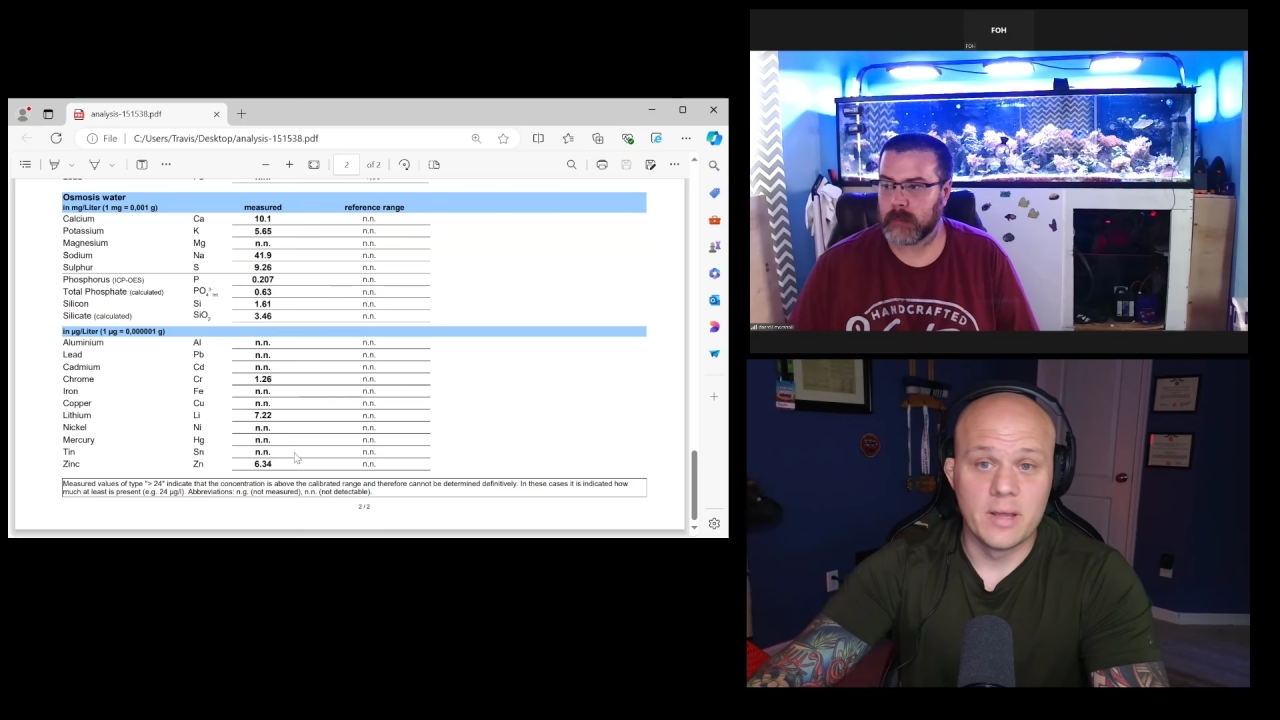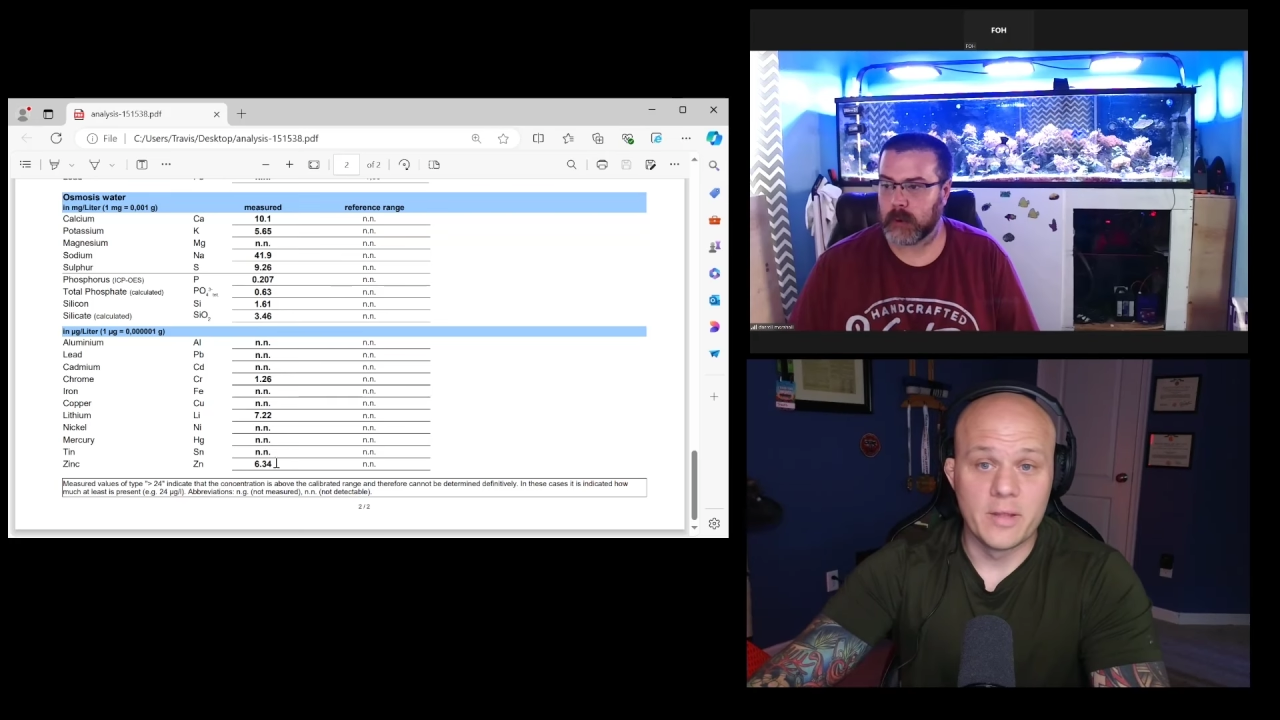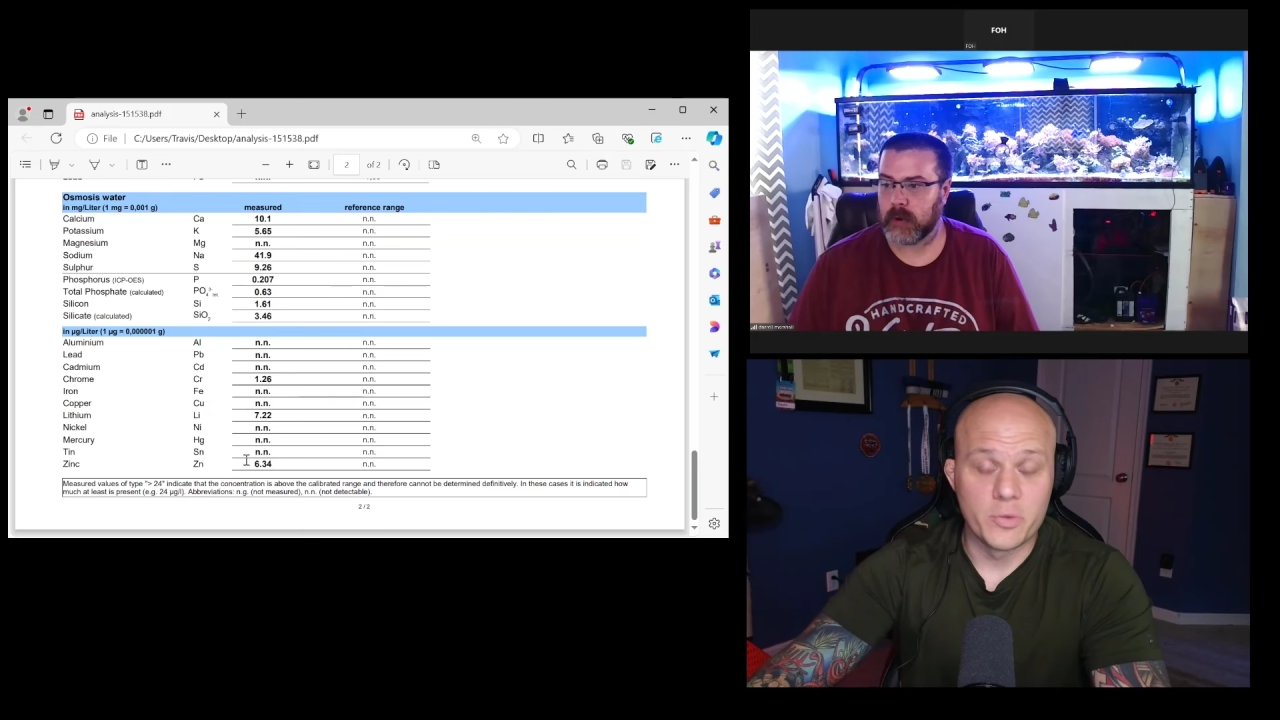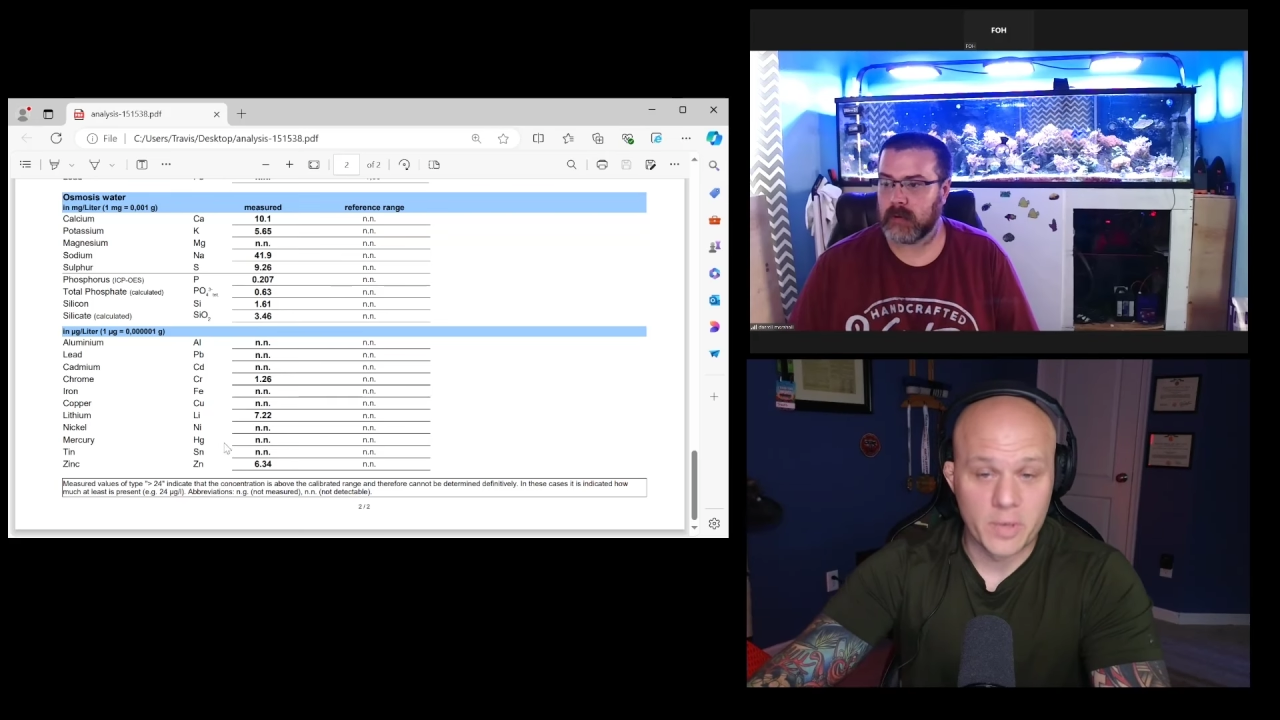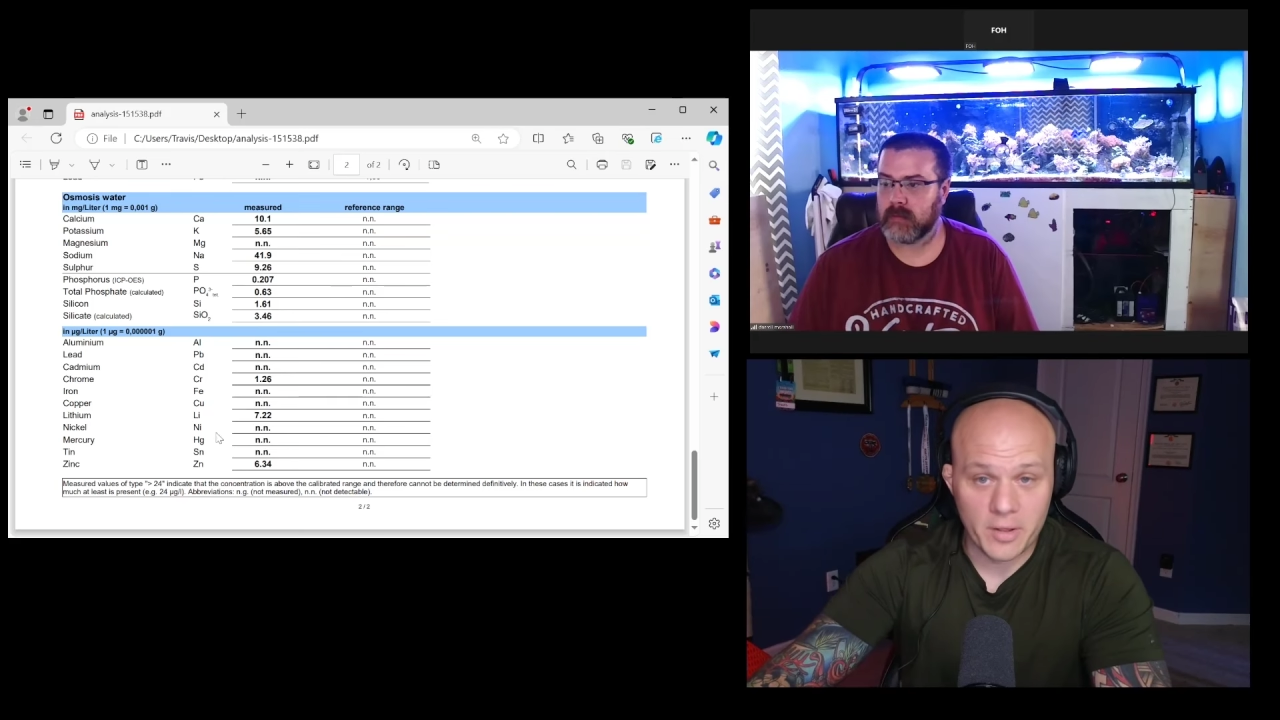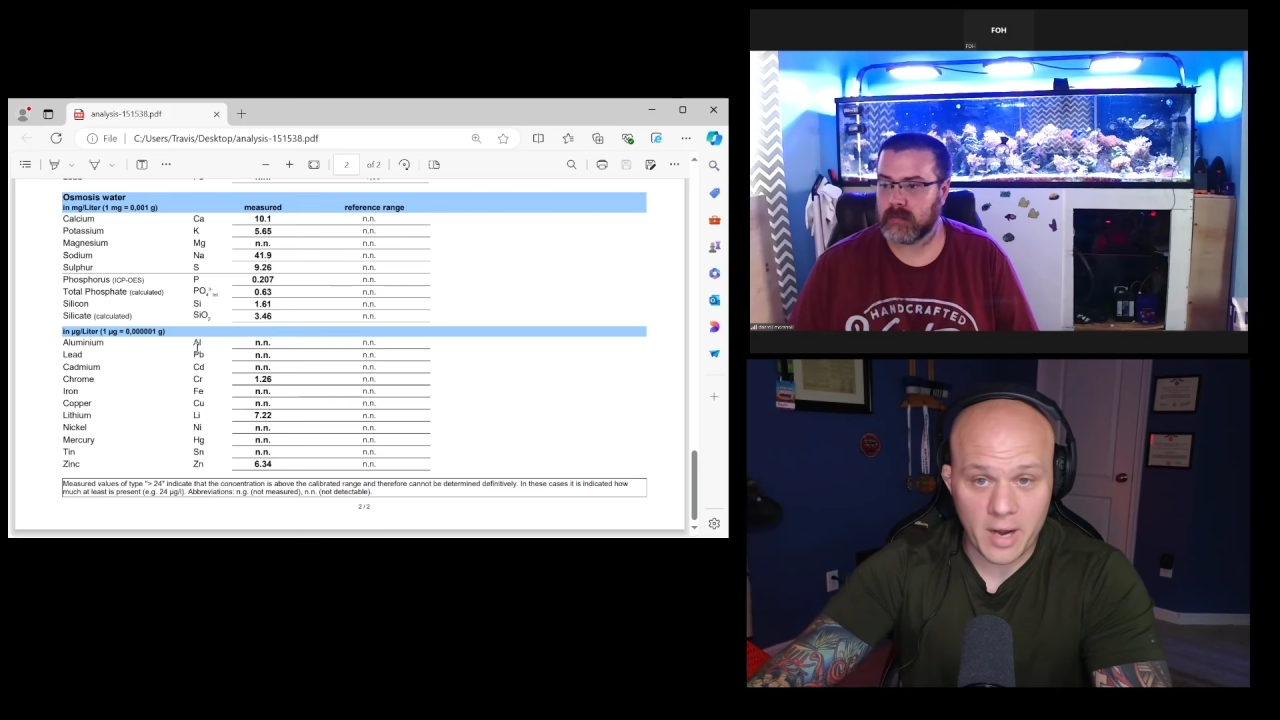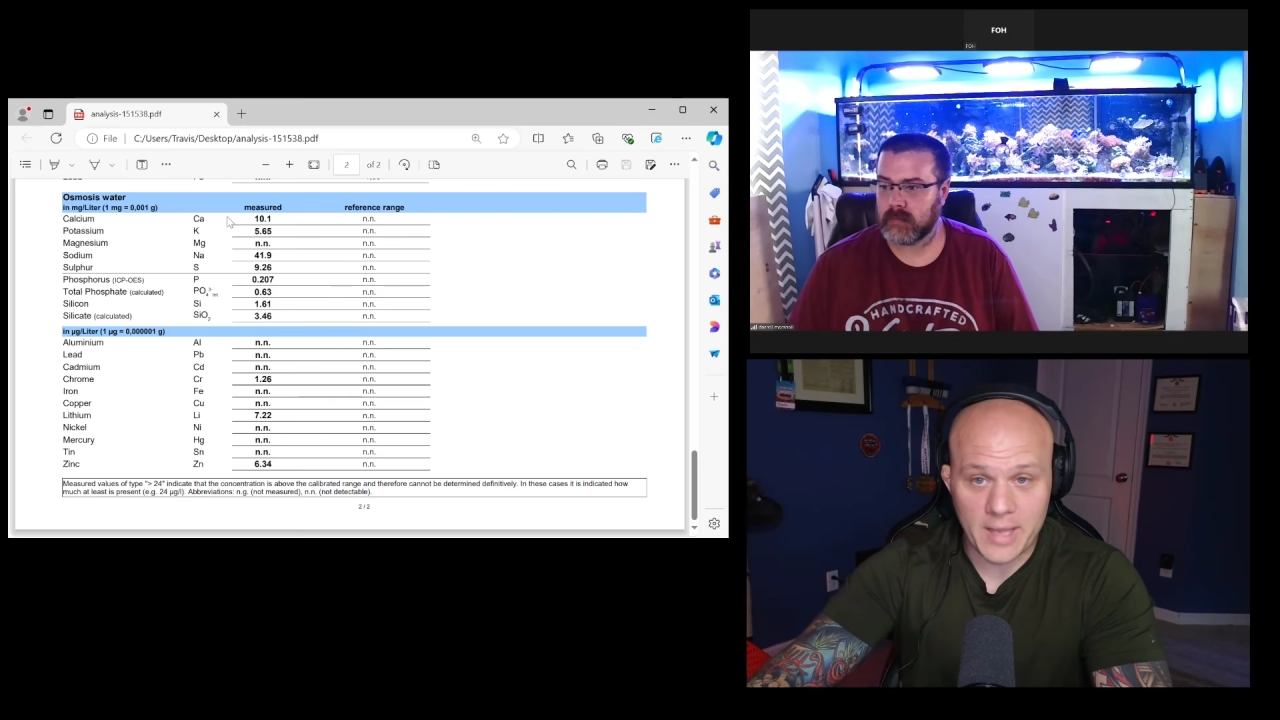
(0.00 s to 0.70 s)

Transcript: And do another